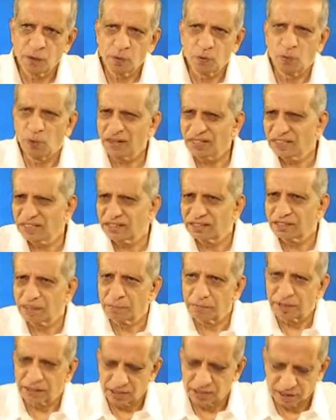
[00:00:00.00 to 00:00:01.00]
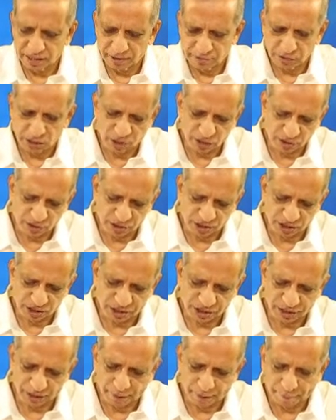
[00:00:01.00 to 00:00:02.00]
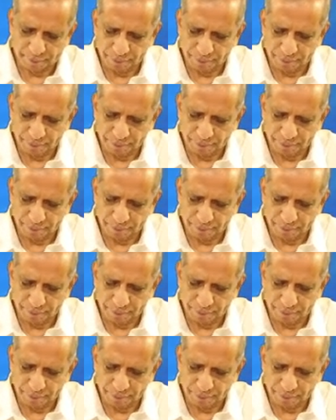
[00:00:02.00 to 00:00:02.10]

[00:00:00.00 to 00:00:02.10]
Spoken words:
What is the method of tenacity?